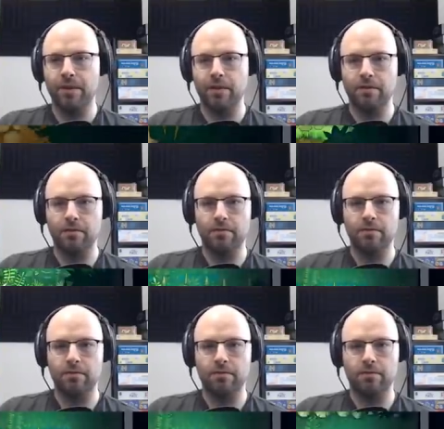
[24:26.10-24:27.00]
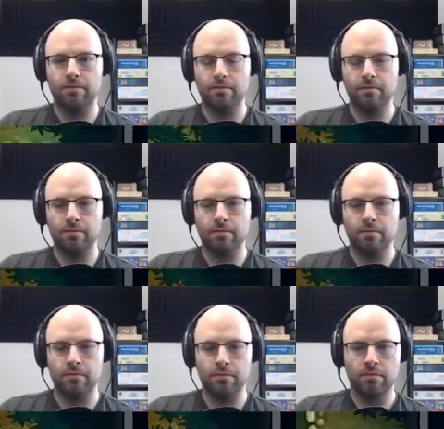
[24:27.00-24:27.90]

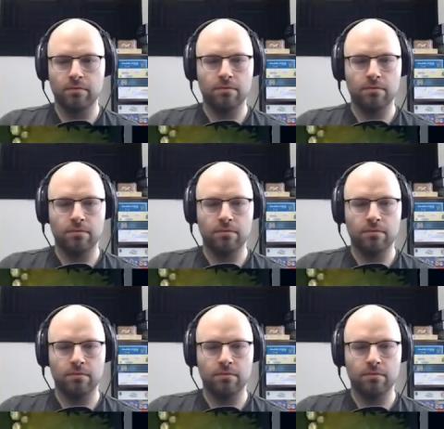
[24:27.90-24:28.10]
(silence)